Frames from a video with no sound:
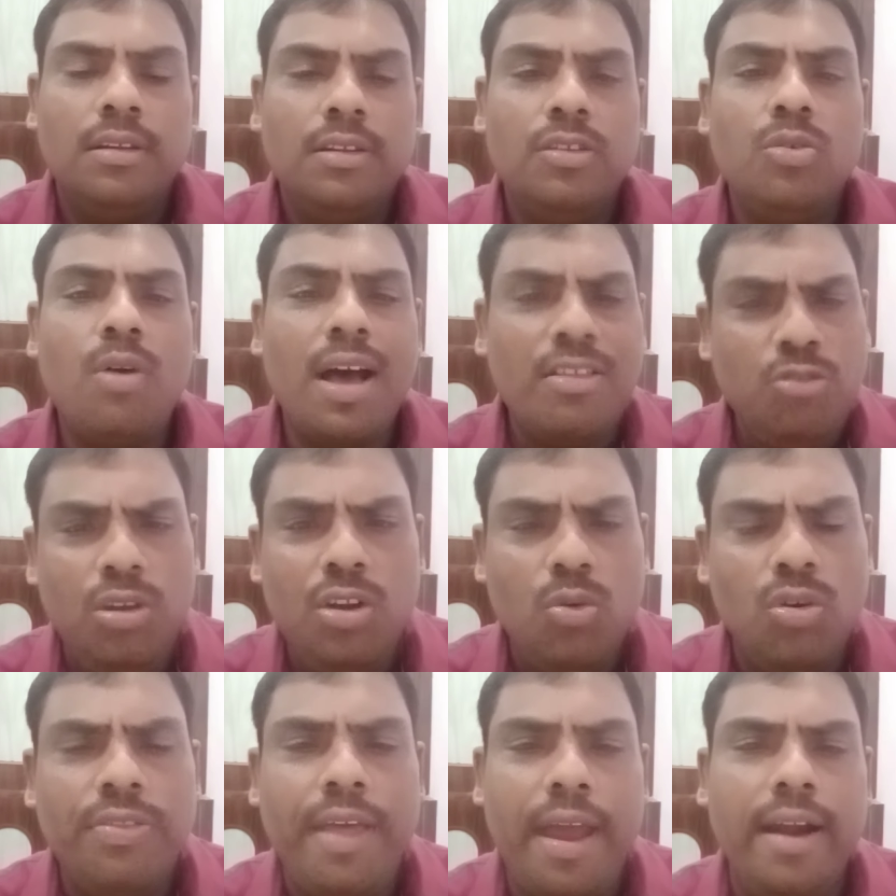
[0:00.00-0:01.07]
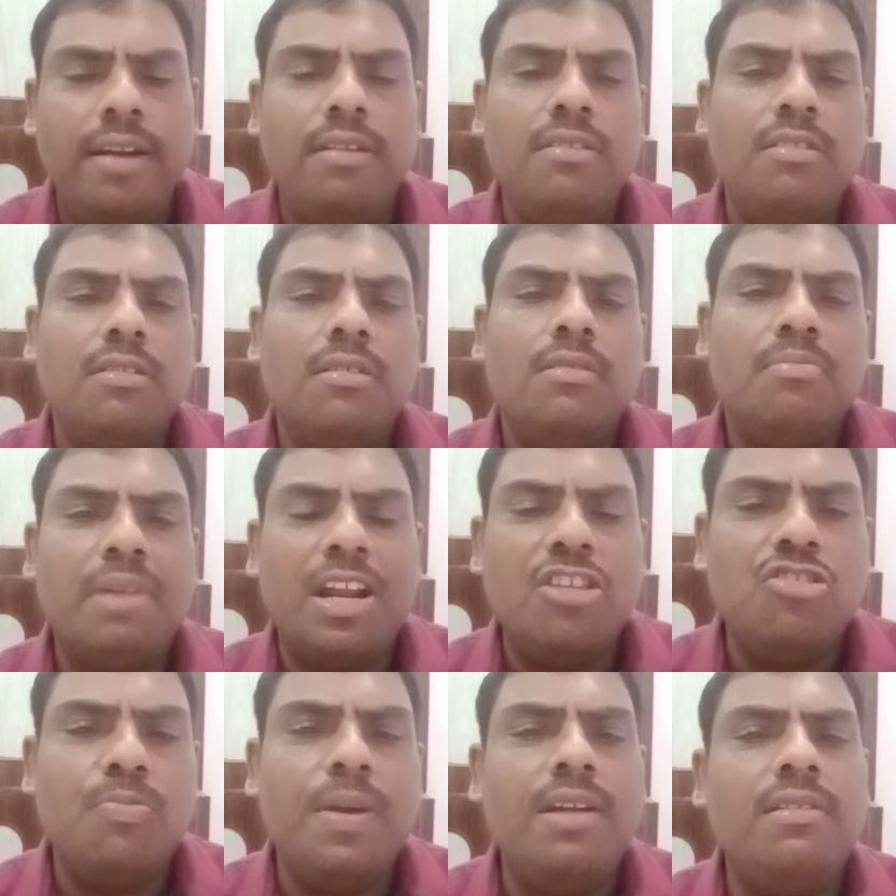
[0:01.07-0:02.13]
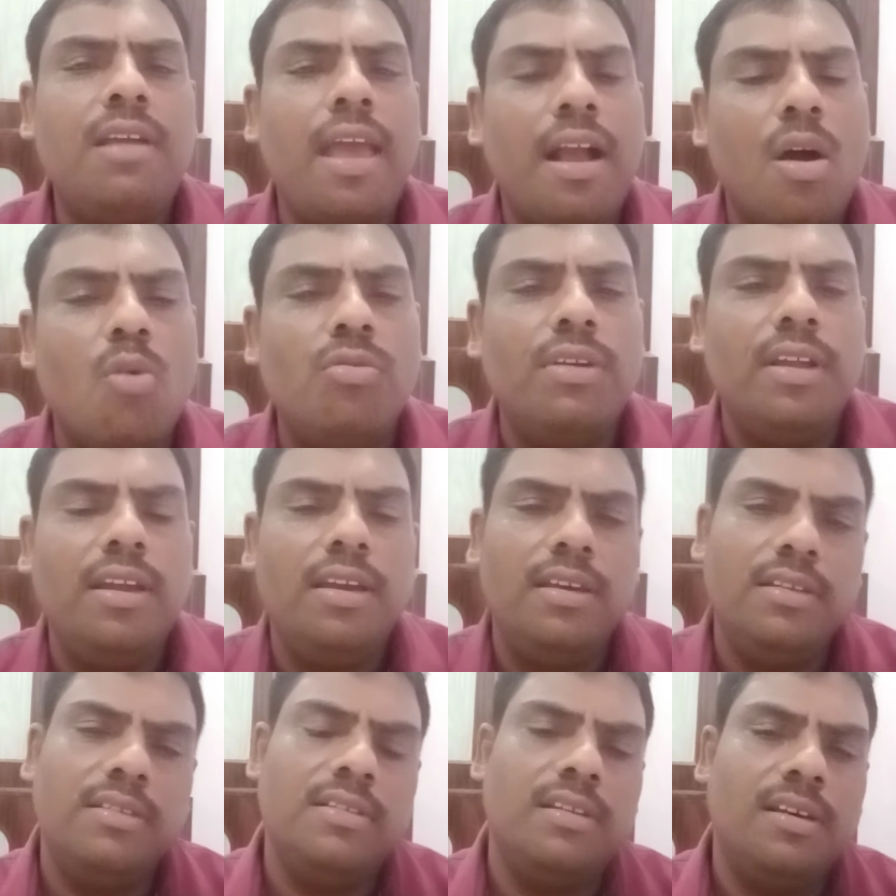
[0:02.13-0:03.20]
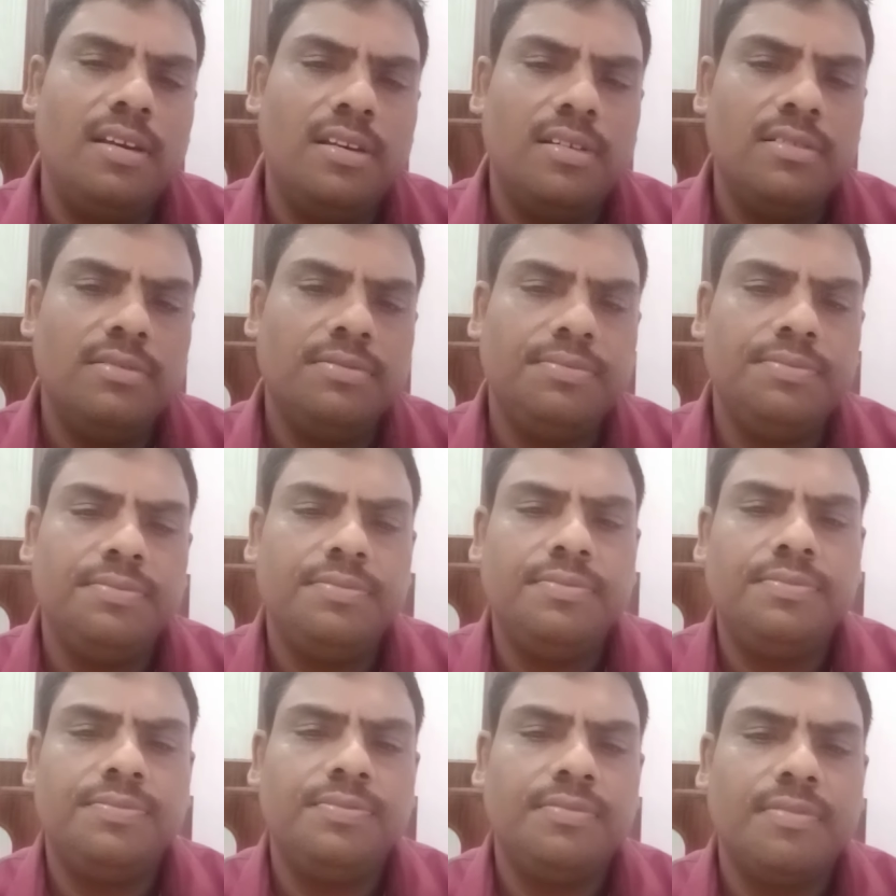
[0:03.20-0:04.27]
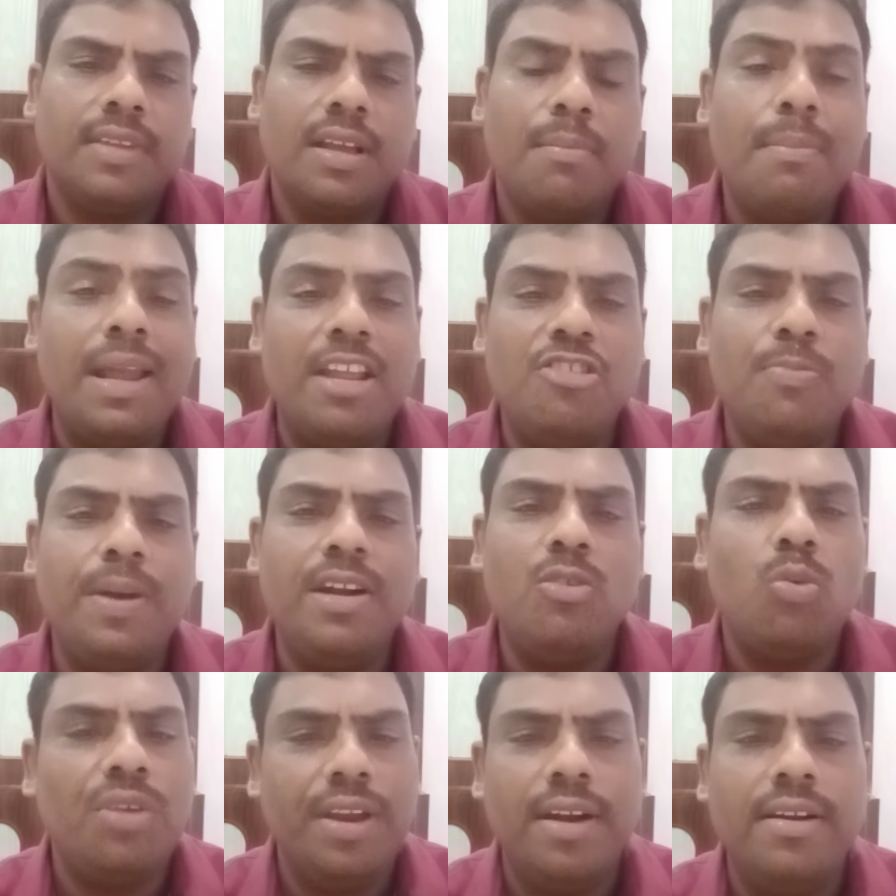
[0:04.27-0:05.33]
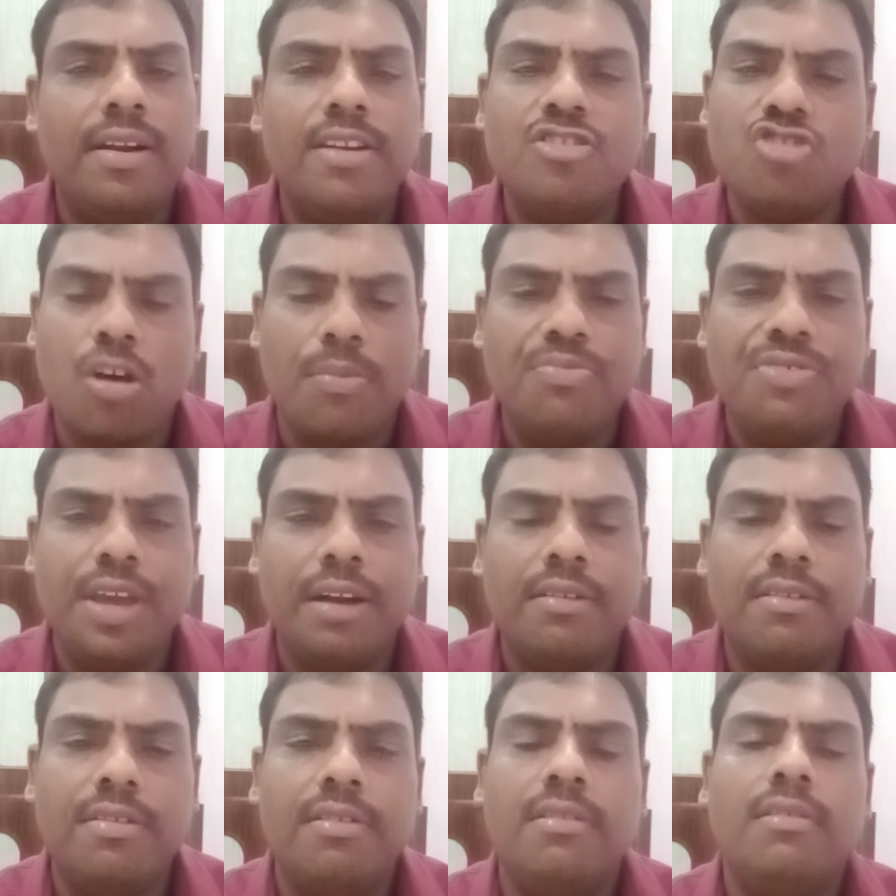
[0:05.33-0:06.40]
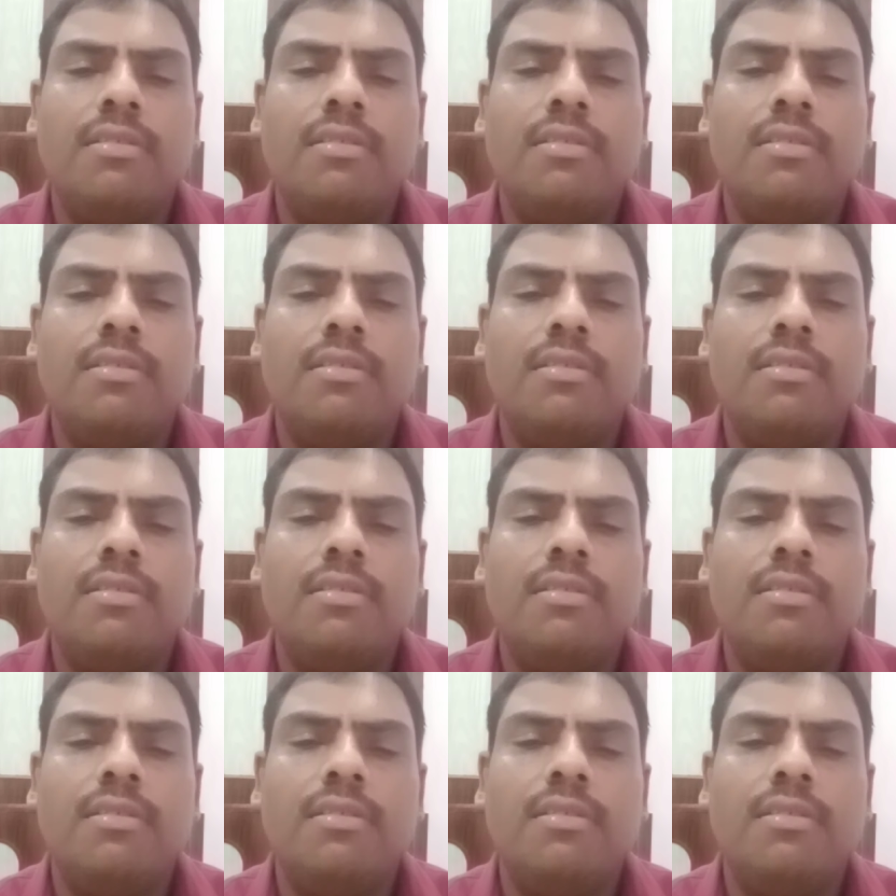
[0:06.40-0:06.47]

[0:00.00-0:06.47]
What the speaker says: So, as we know that management accounting is a management-oriented subject.